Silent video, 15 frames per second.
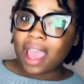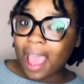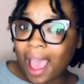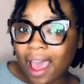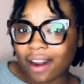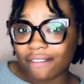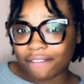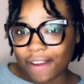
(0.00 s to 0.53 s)

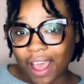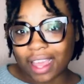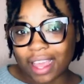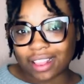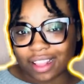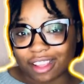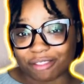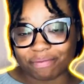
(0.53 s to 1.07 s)
how to
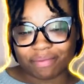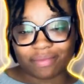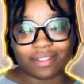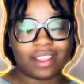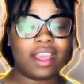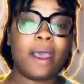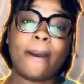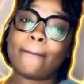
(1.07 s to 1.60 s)
find them.
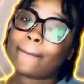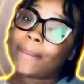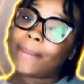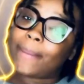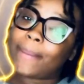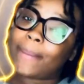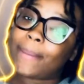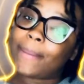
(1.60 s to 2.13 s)

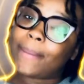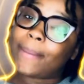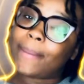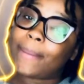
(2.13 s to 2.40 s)
Bye.